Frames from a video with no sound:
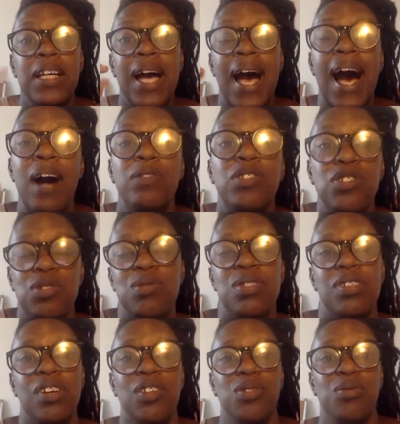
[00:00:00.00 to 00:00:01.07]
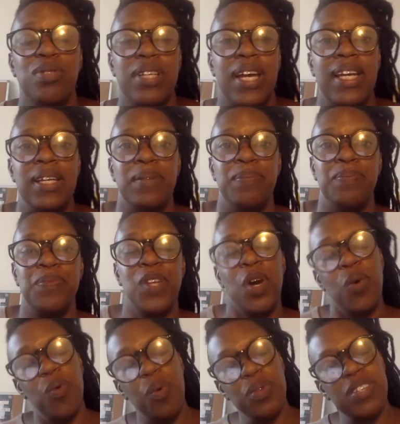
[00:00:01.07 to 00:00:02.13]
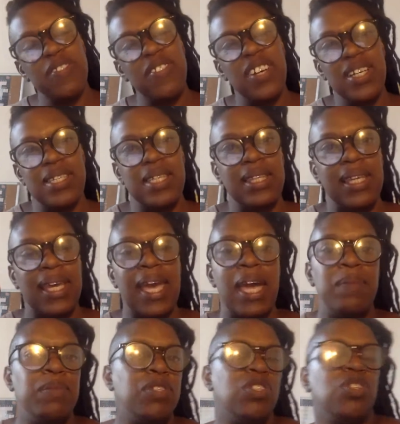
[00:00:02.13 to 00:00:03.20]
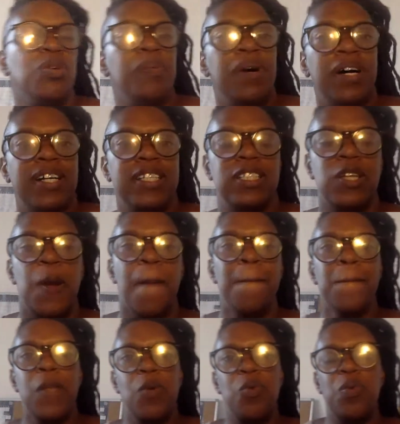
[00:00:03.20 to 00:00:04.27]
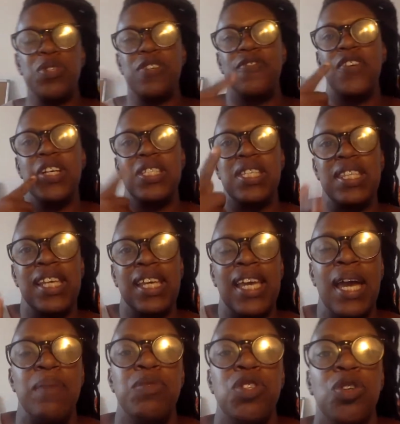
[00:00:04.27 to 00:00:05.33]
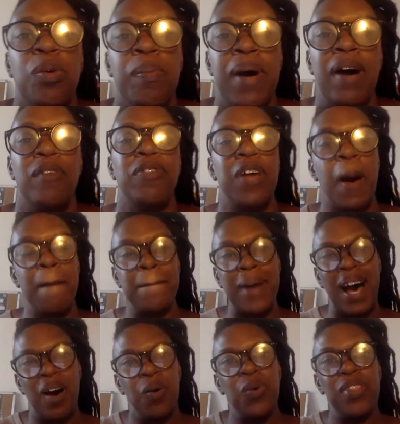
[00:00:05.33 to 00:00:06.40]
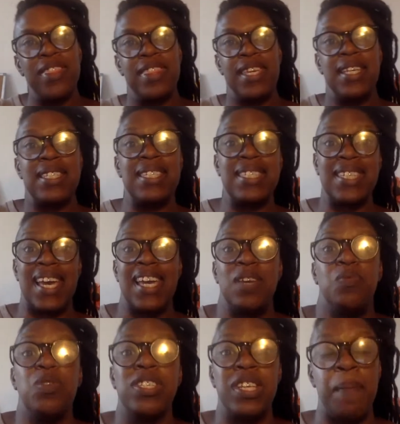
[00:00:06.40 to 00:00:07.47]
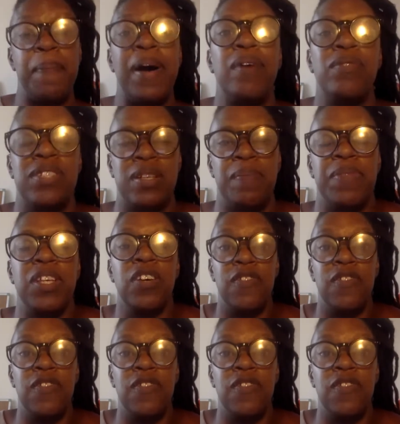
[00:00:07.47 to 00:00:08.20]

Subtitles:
How did you start your day? What was the first thing that came into your mind? What was the first thing that came to your mouth about this day? Was it about something